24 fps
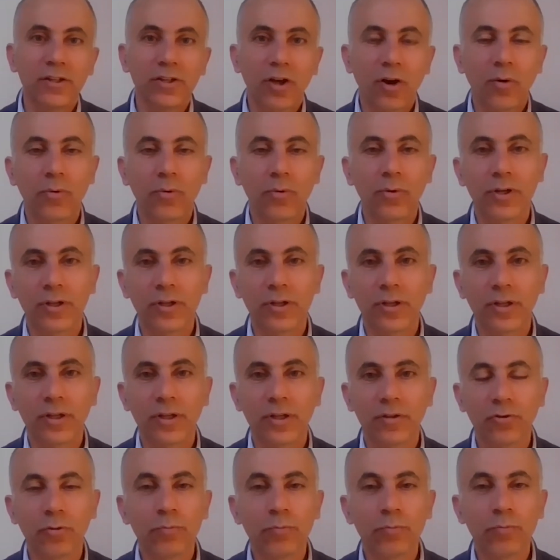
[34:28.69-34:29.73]
you know,
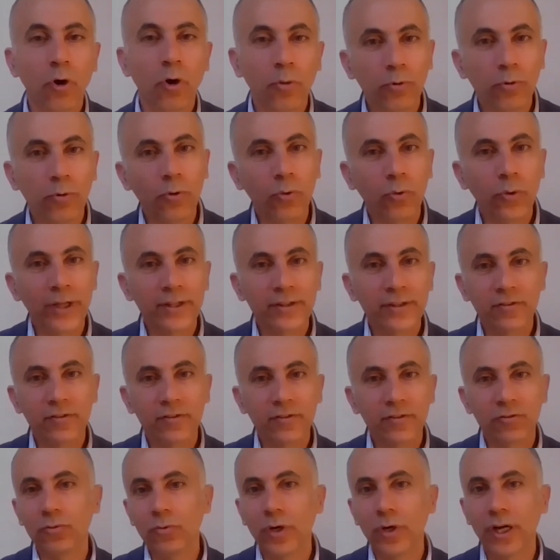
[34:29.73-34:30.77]
uh, the Pope who went
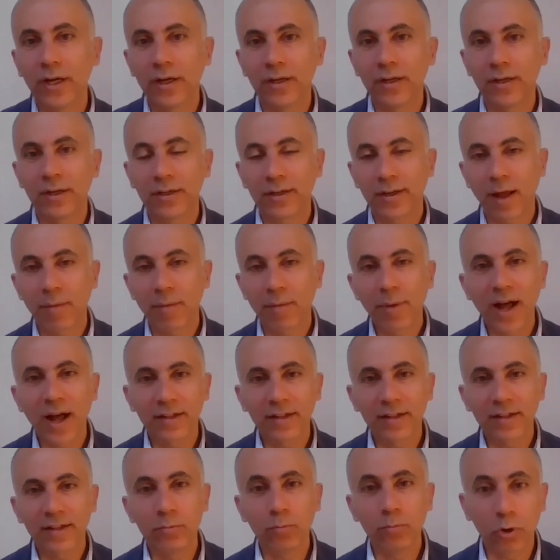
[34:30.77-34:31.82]
to uh,
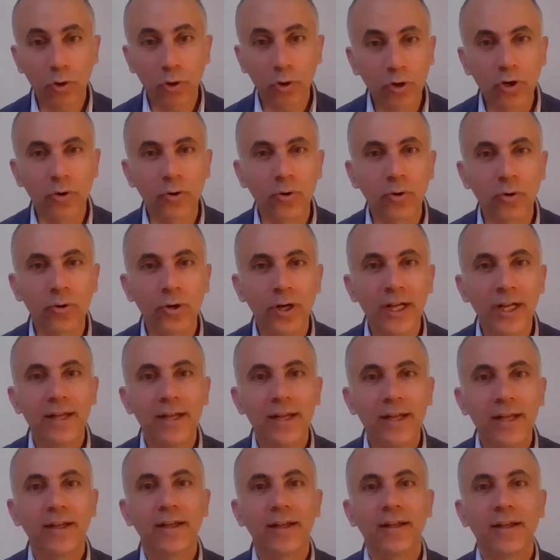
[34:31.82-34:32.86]
Rabat in Morocco
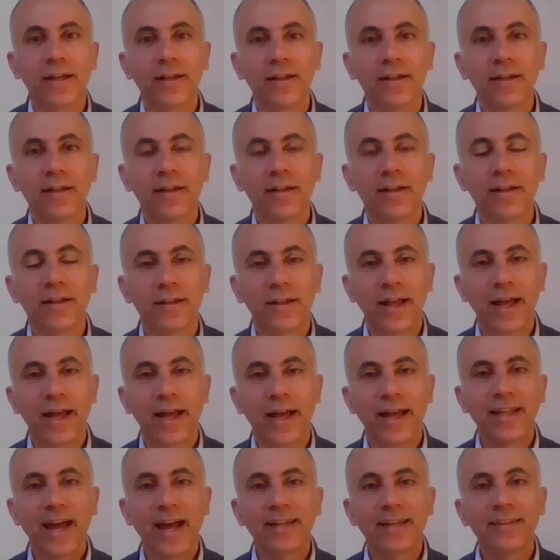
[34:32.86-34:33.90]
uh, uh,
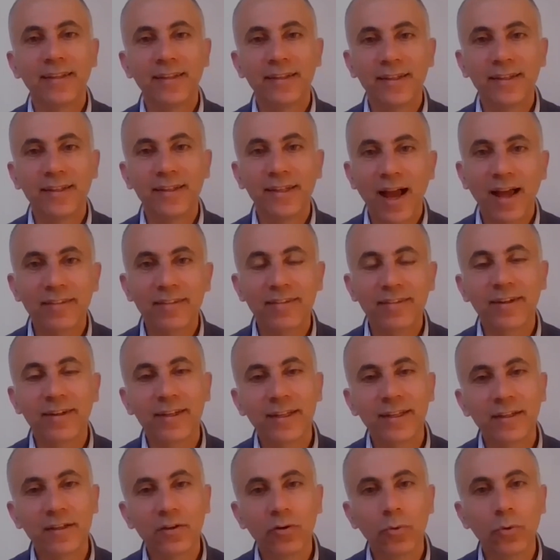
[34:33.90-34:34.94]
and had a
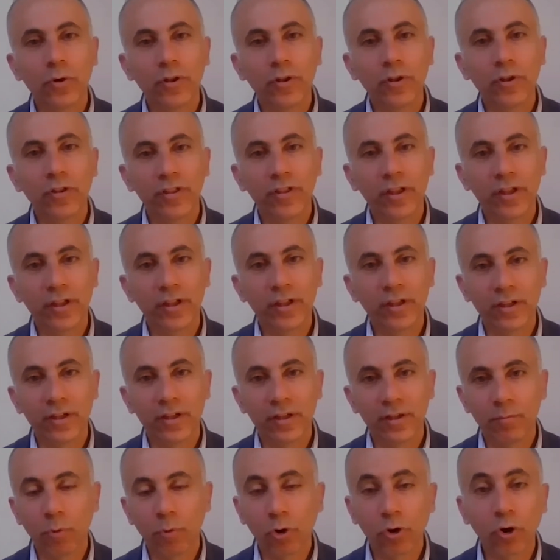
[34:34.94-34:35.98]
gathering with the
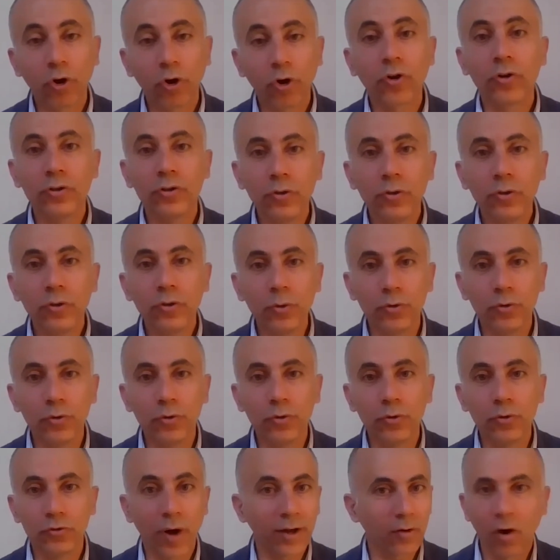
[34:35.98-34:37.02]
Moroccan youth,
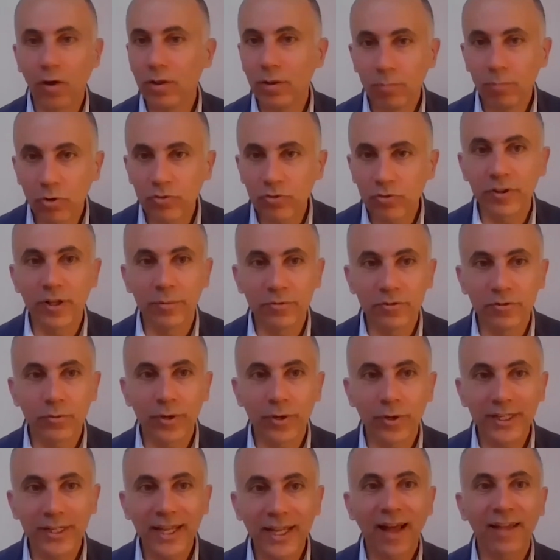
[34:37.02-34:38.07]
who are all
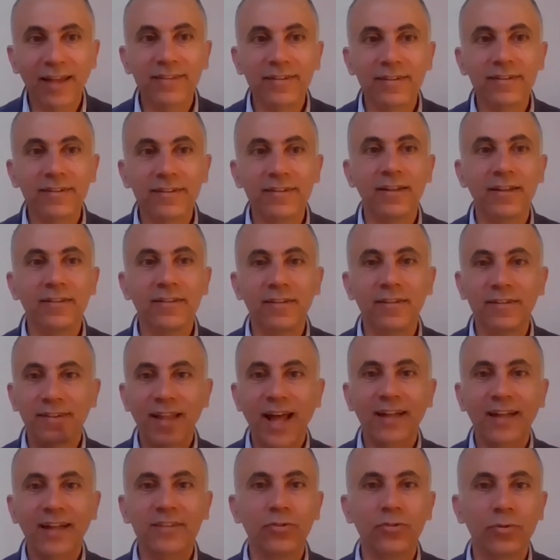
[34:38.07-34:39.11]
Muslims, were gathered in
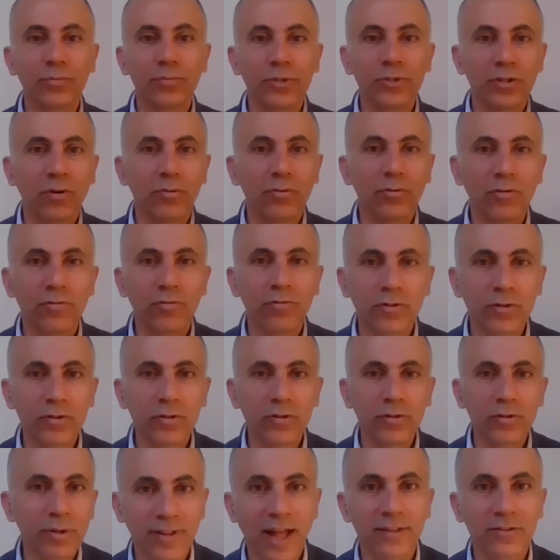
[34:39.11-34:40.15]
the stadium, you know, the
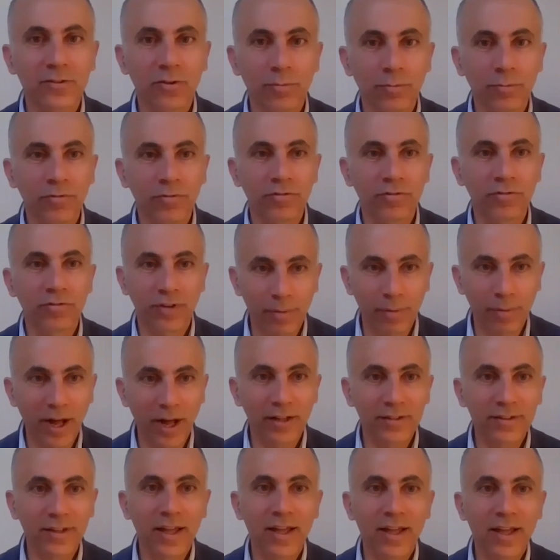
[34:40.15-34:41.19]
football stadium of
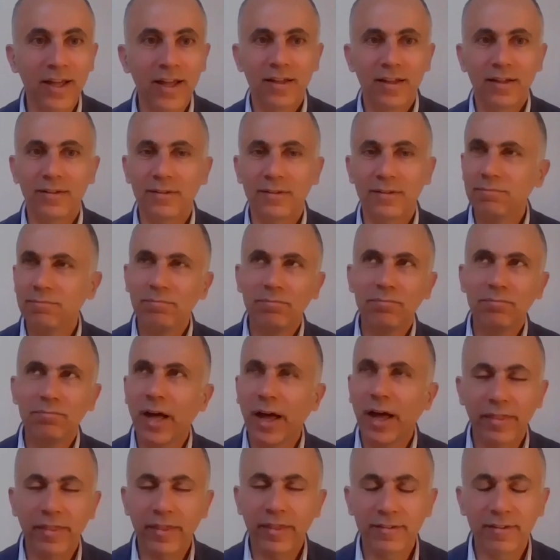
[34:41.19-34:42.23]
Rabat. Uh,
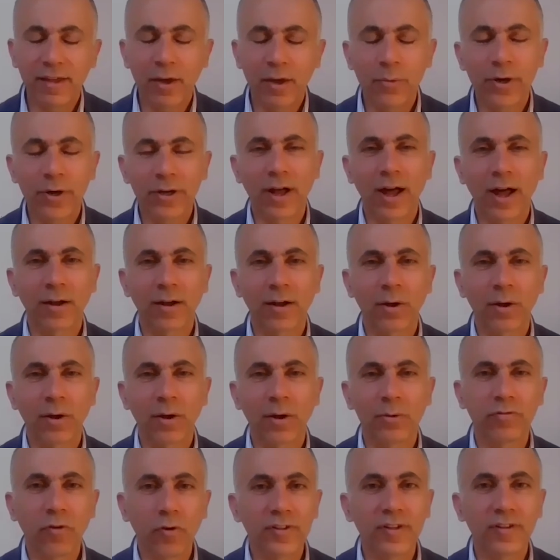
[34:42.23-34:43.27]
I think there were
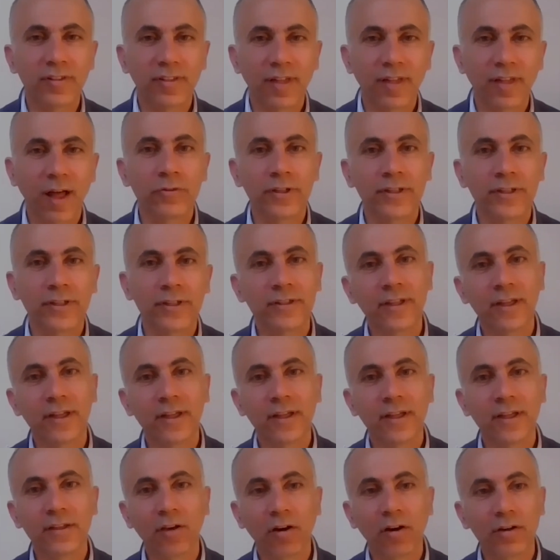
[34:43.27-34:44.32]
around forty thousand
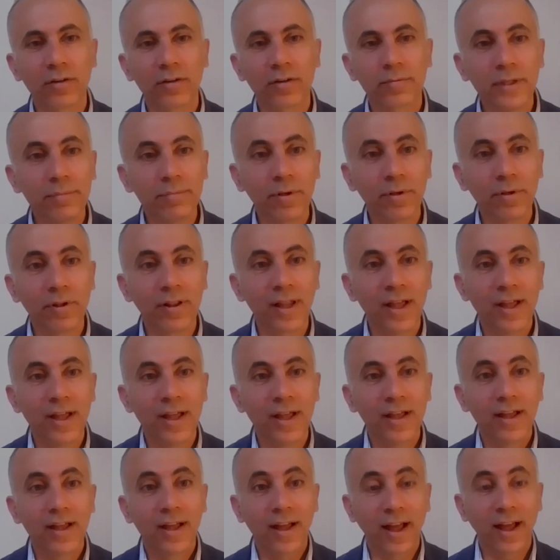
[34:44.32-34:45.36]
uh, young people.
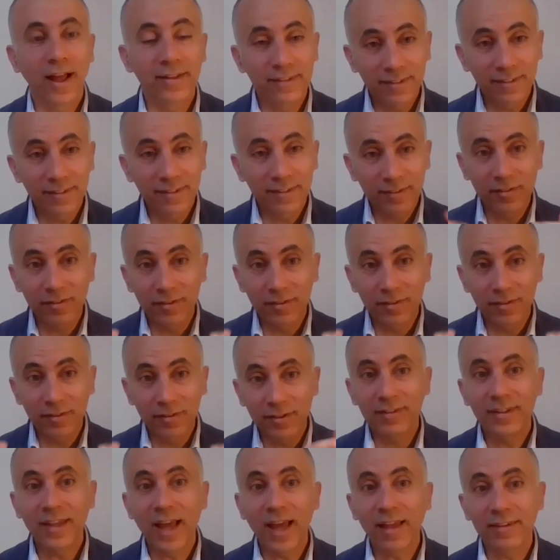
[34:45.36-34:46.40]
And this
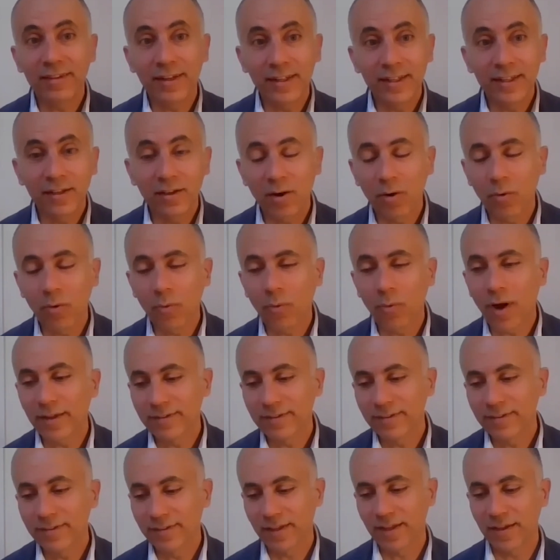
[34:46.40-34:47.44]
this gathering
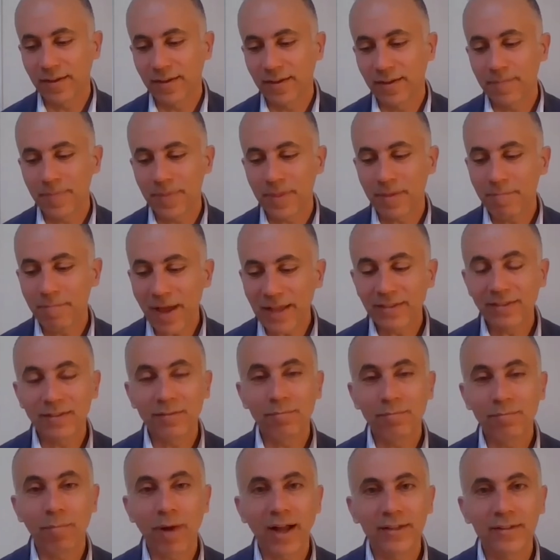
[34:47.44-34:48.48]
was uh,
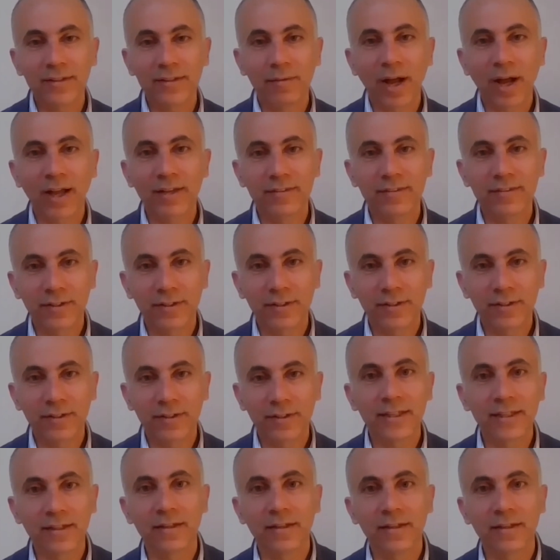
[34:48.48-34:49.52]
meant by by the
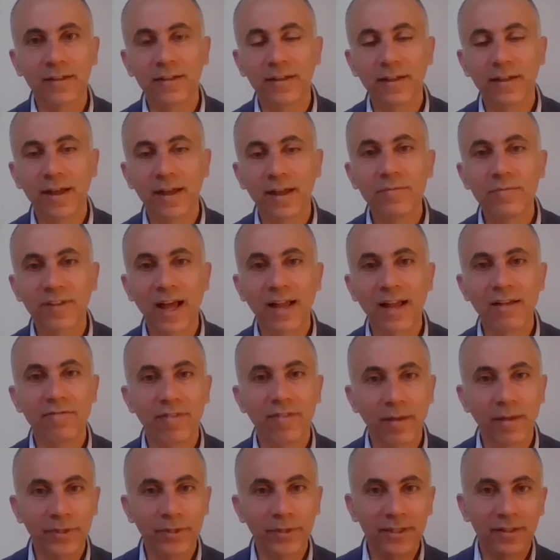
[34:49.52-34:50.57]
king uh,
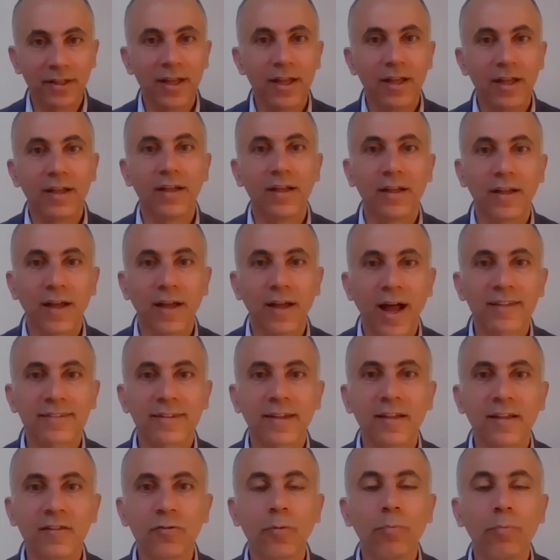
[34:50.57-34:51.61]
himself. I mean,
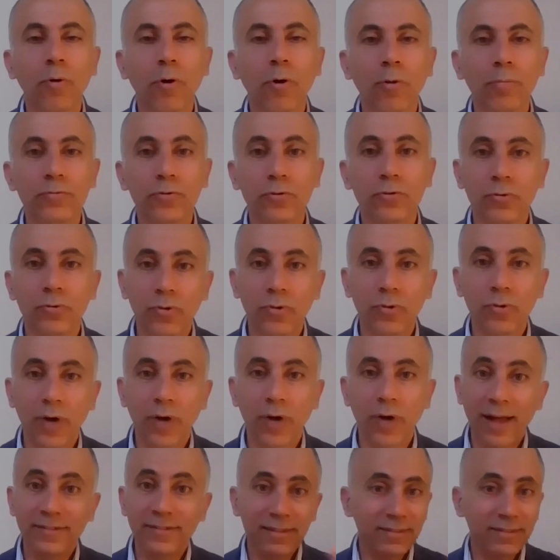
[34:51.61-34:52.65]
asking the Pope to
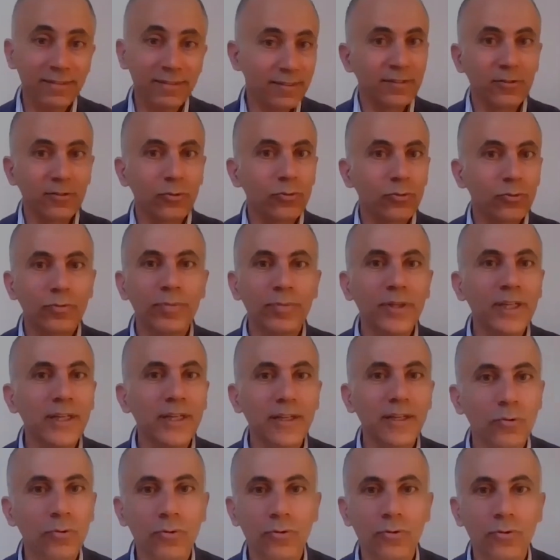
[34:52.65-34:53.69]
address and to
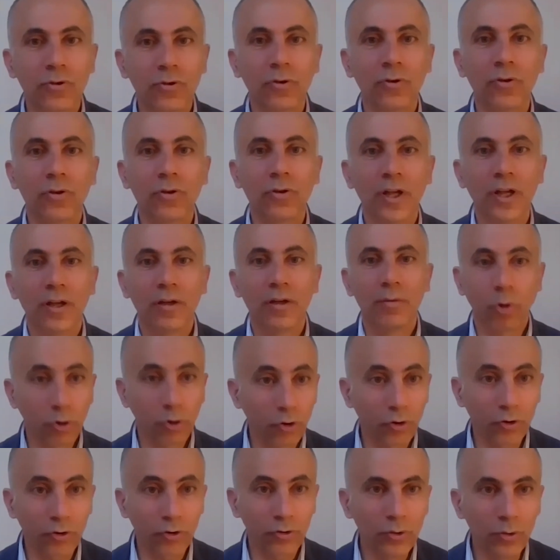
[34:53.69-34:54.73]
speak to the
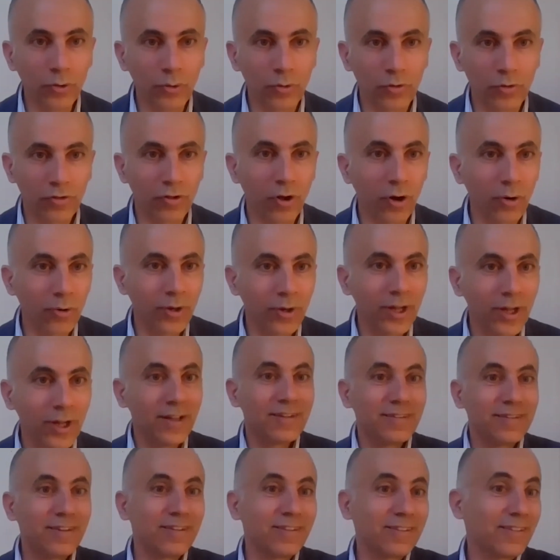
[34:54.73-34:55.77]
Moroccan youth. So
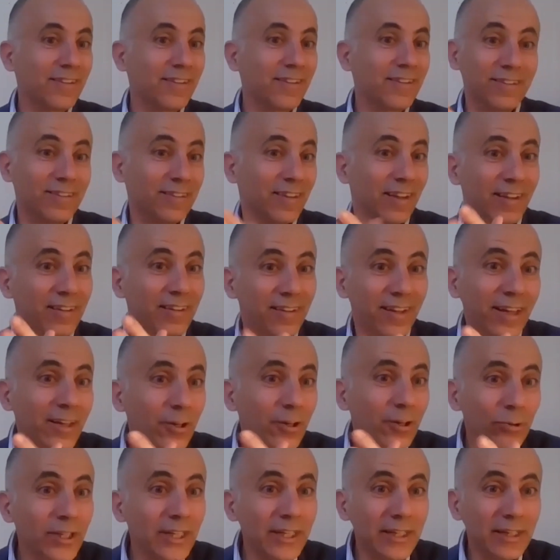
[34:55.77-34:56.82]
this is
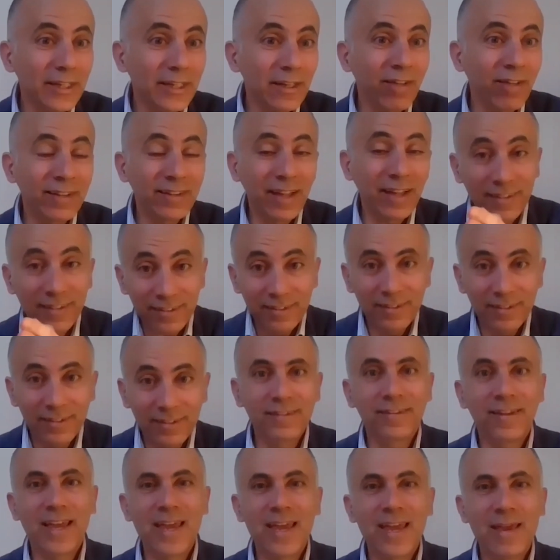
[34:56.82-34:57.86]
a unique event. And then the
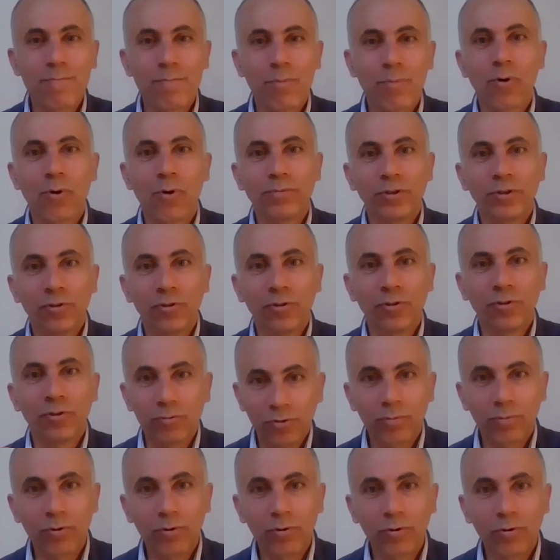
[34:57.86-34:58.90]
same Pope, you
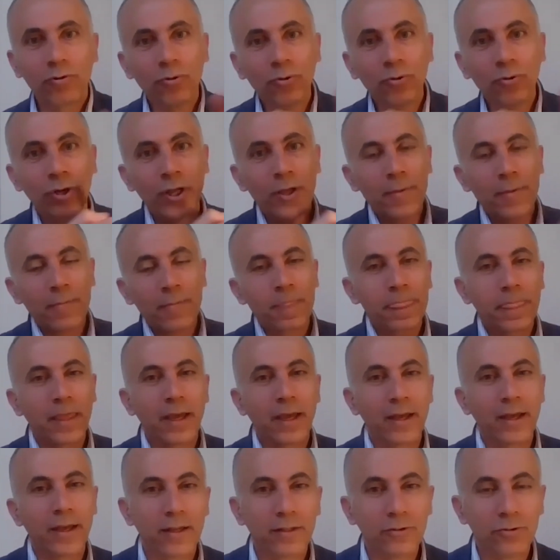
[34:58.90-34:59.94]
know, John Paul the Second,
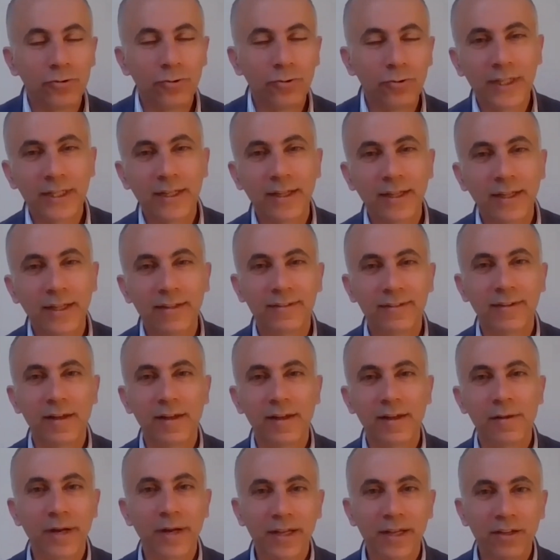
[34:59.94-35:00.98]
uh, during his
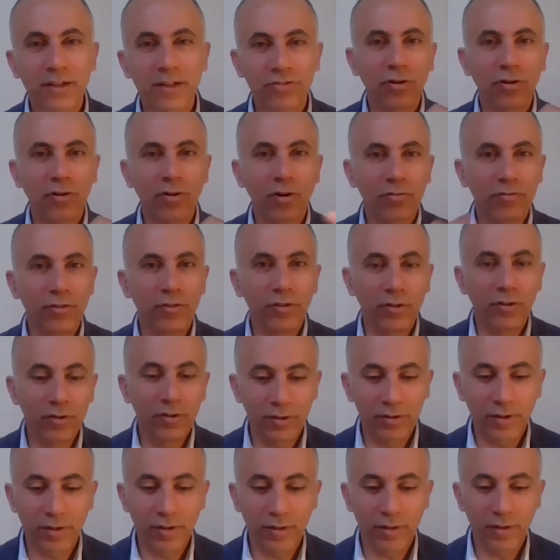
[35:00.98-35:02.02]
celebration of
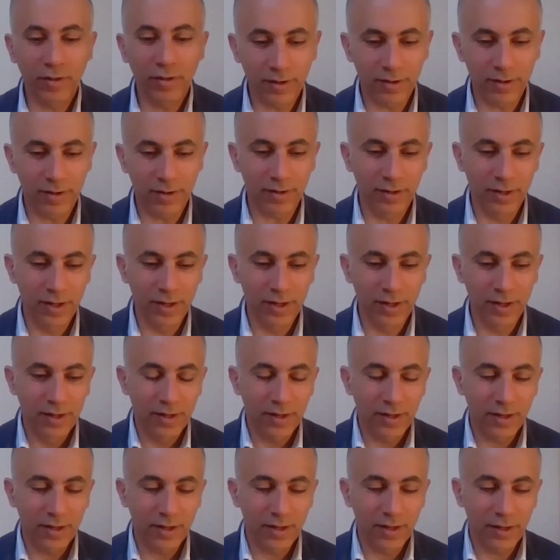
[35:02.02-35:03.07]
the,
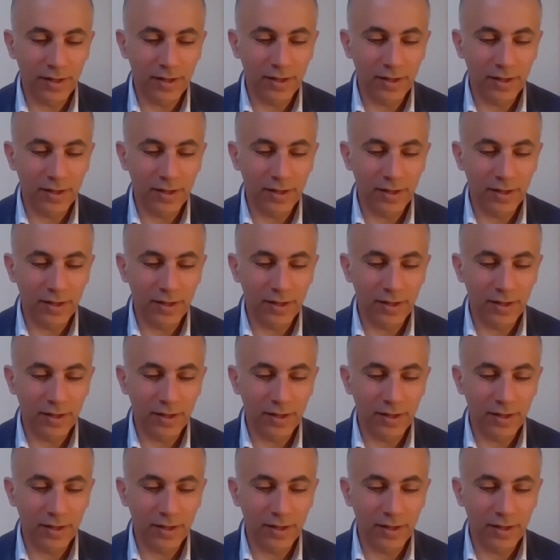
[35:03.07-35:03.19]
uh,